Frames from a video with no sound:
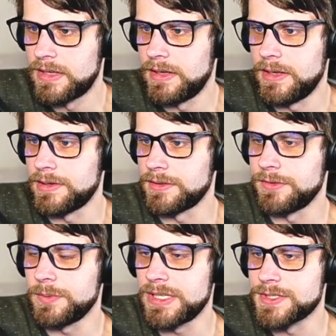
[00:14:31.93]

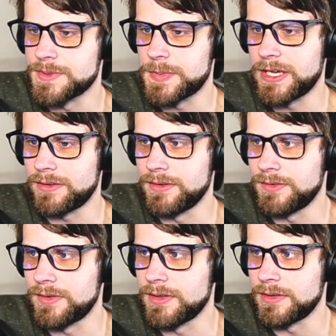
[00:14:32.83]
Because we can just peck
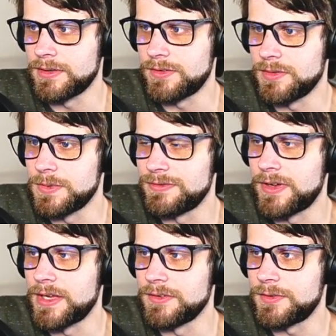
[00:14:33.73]
this thing and it should be
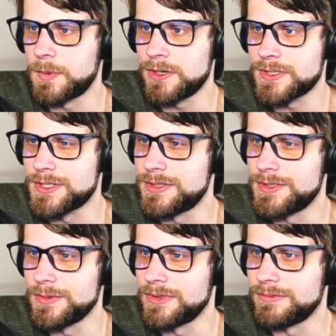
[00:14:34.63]
fine. Spark should
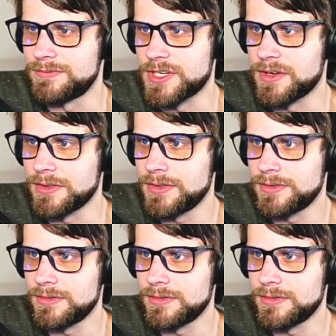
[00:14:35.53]
do a chunk.